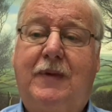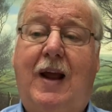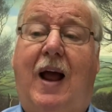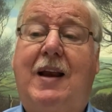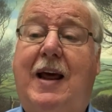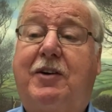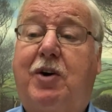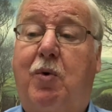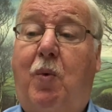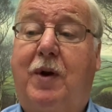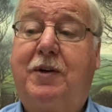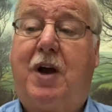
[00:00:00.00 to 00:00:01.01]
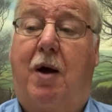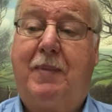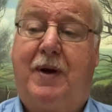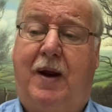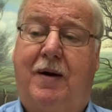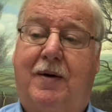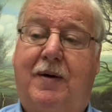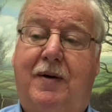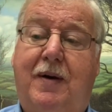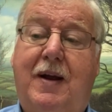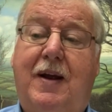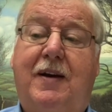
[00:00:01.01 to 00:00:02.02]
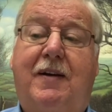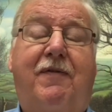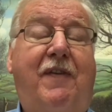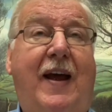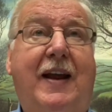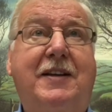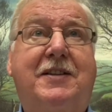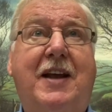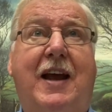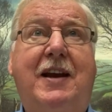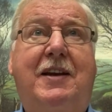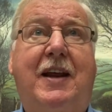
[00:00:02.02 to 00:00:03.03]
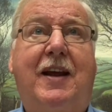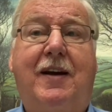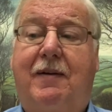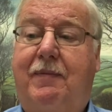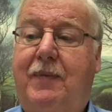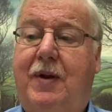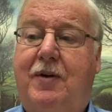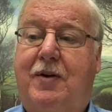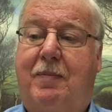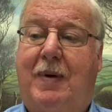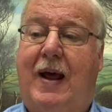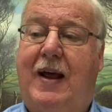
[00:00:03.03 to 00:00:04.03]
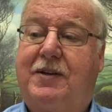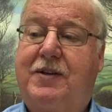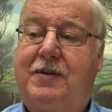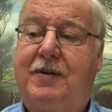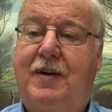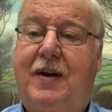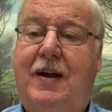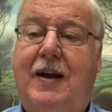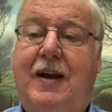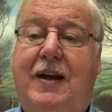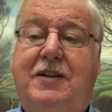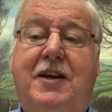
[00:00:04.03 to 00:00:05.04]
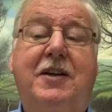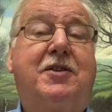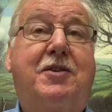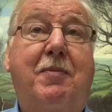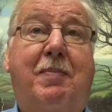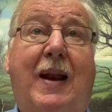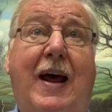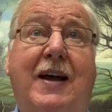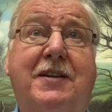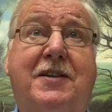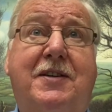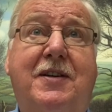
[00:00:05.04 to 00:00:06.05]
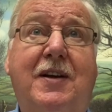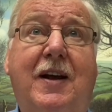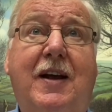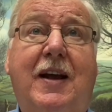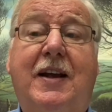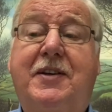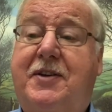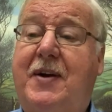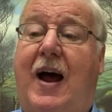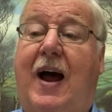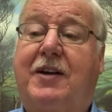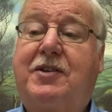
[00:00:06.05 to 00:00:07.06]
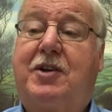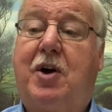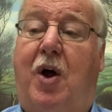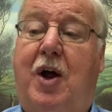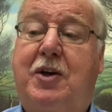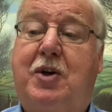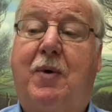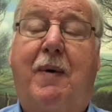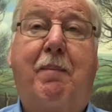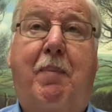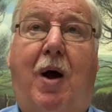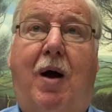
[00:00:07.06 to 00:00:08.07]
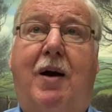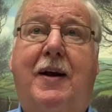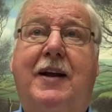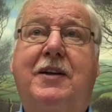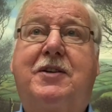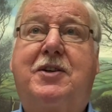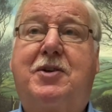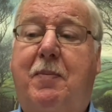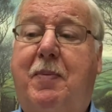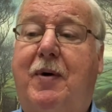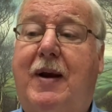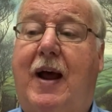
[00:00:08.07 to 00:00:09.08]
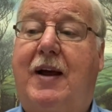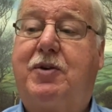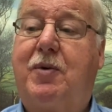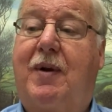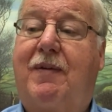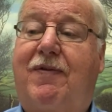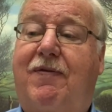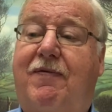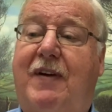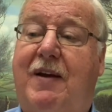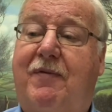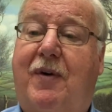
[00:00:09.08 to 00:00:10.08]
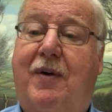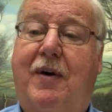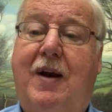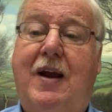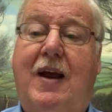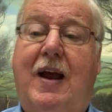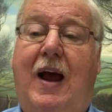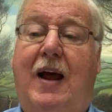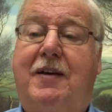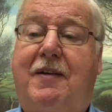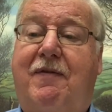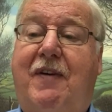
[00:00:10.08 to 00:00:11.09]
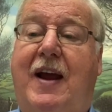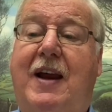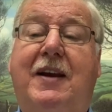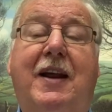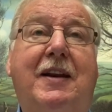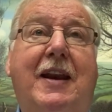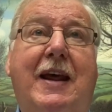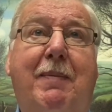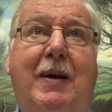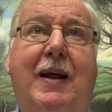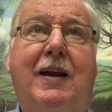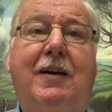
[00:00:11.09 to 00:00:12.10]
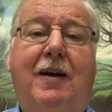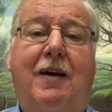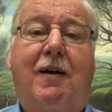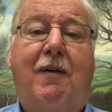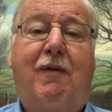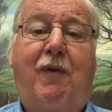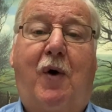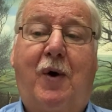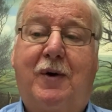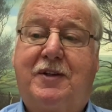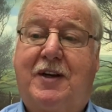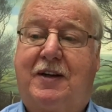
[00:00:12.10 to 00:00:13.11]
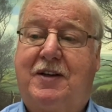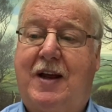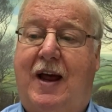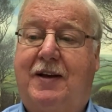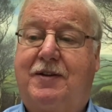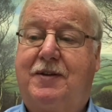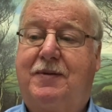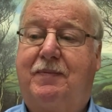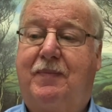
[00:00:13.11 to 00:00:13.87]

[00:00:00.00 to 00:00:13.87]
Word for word: I like how one commentator defines the idea to bless. He says, to bless is to ask God to impart his supernatural favor and divine enabling for success.